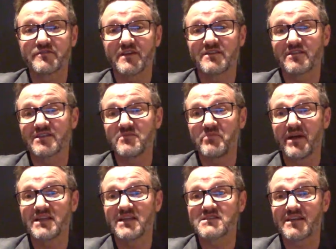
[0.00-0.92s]
if they think their
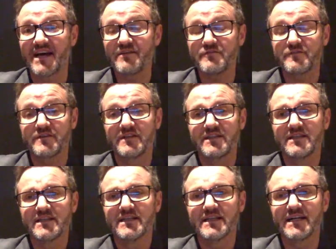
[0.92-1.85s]
batting's enough.
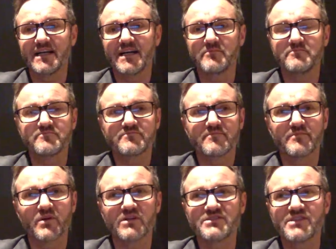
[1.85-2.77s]

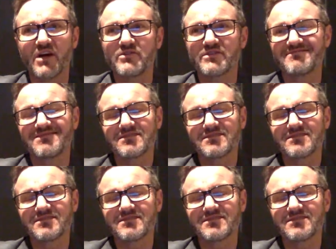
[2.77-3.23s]
But I don't.